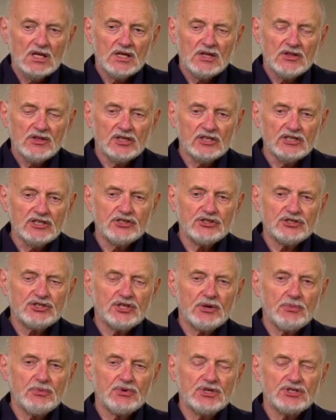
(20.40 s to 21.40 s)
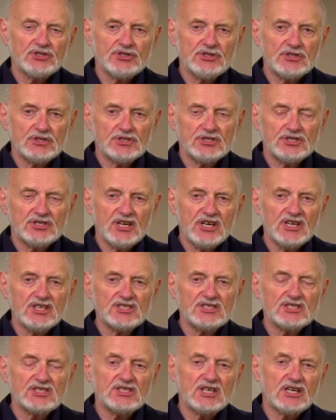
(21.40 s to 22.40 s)
The leadership research
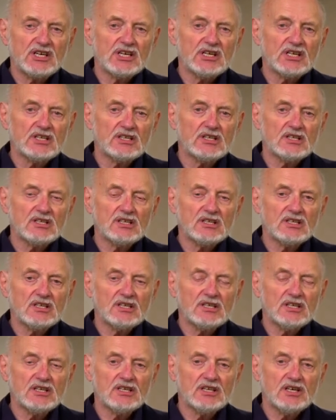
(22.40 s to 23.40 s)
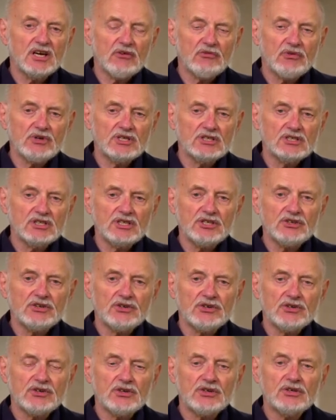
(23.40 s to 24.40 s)
says that every
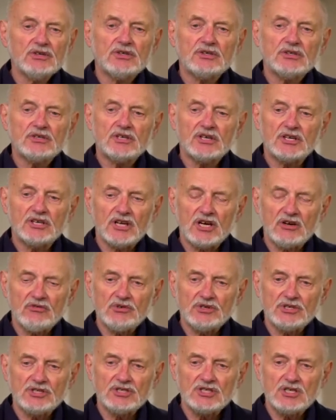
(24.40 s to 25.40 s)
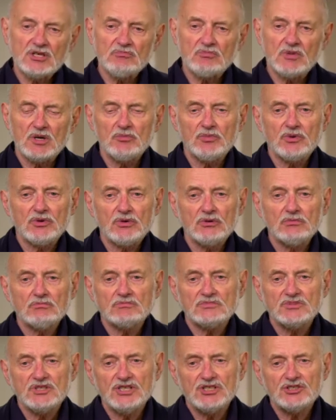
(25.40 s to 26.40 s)
leader and every team member
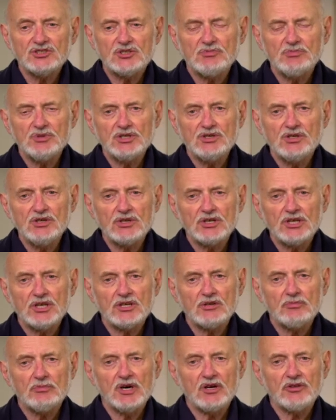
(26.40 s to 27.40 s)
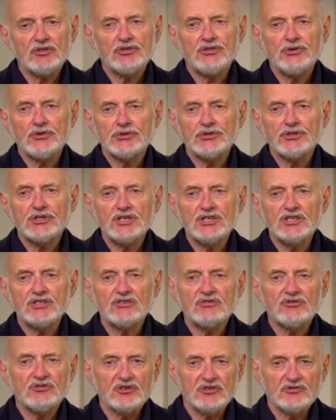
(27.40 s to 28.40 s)
needs to be good at about 13 to
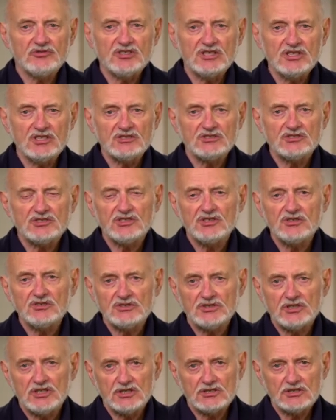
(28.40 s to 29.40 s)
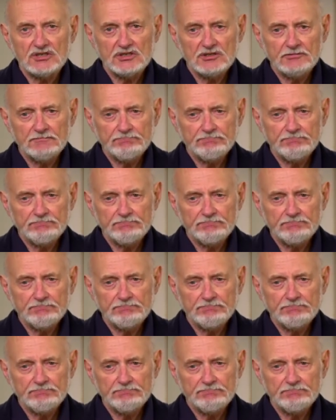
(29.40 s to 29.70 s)
15 skill sets.